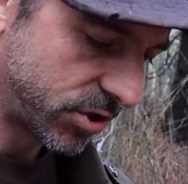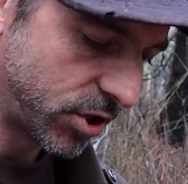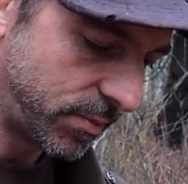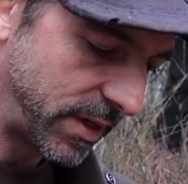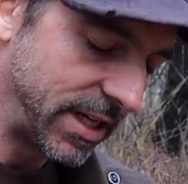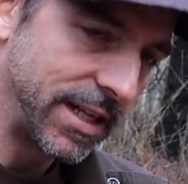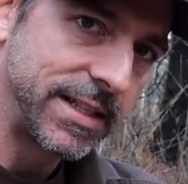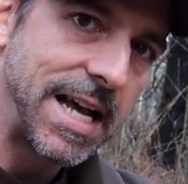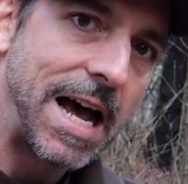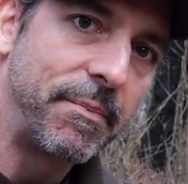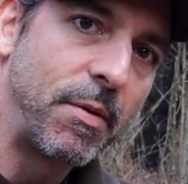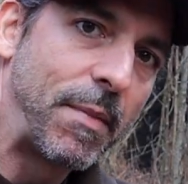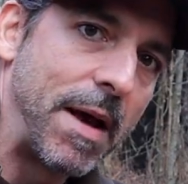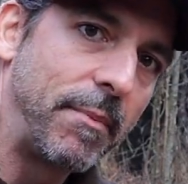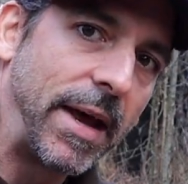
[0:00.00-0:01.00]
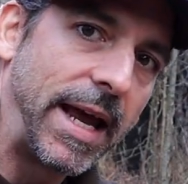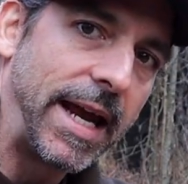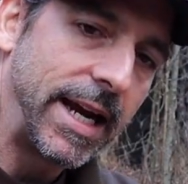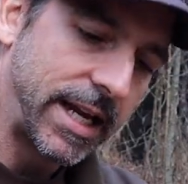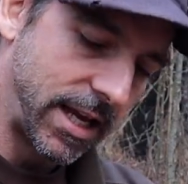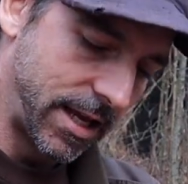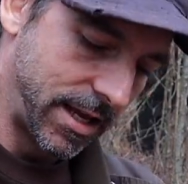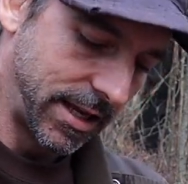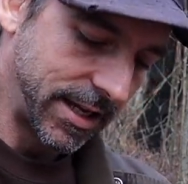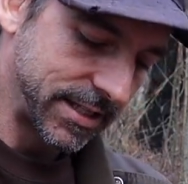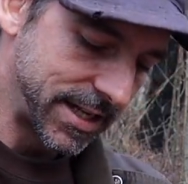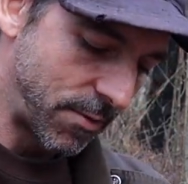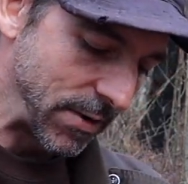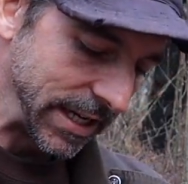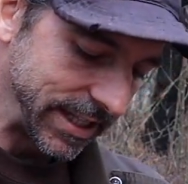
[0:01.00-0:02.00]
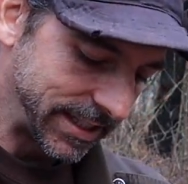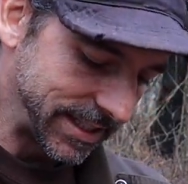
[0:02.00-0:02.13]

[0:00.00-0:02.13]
should be in the top of my bag because I wanted